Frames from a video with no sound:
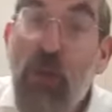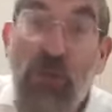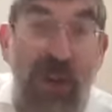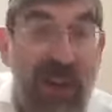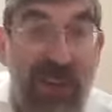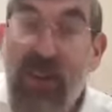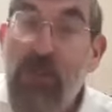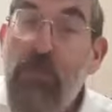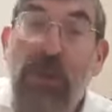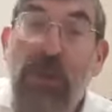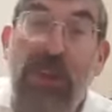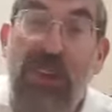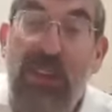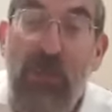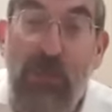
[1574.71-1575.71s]
rather than
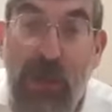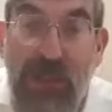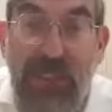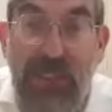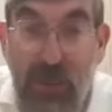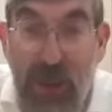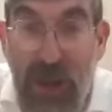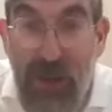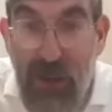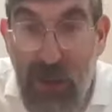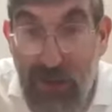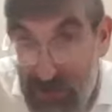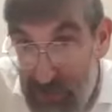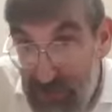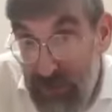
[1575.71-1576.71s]
bringing in the pasuk out
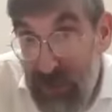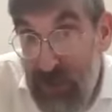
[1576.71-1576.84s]
of?